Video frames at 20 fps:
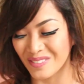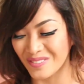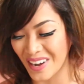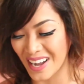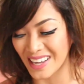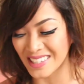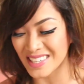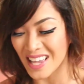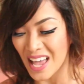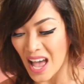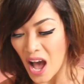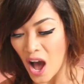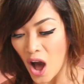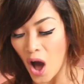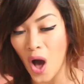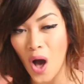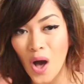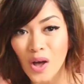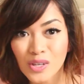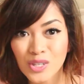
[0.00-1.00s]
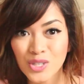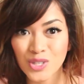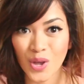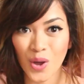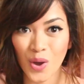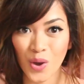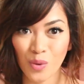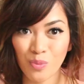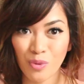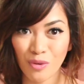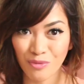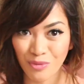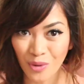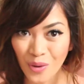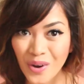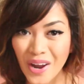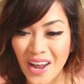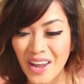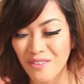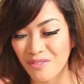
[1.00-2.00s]
But also,
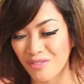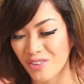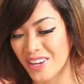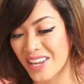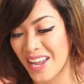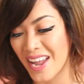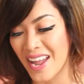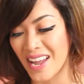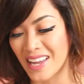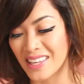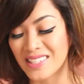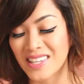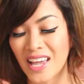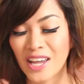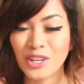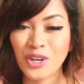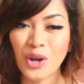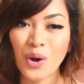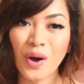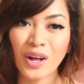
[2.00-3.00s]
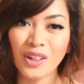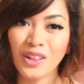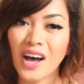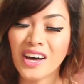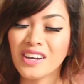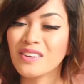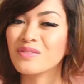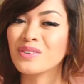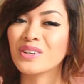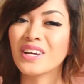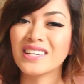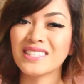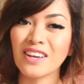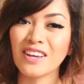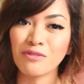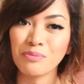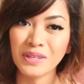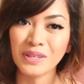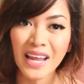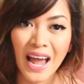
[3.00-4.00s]
before I forget, I know a lot of you guys
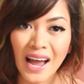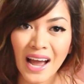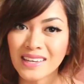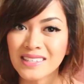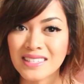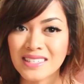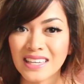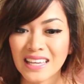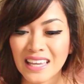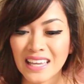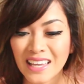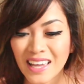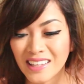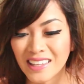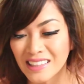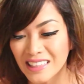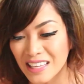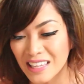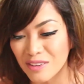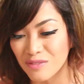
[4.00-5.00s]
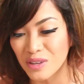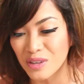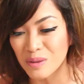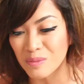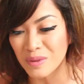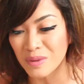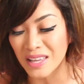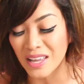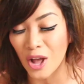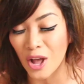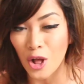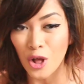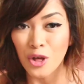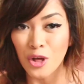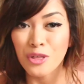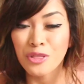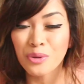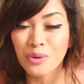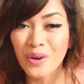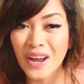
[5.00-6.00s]
have been asking and leaving me
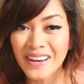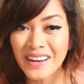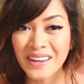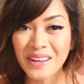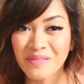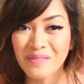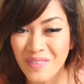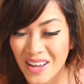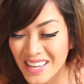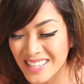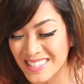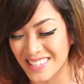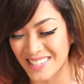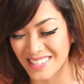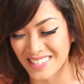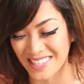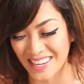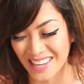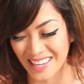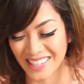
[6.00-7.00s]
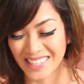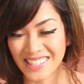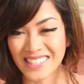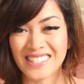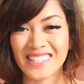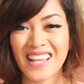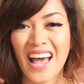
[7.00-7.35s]
threatening messages.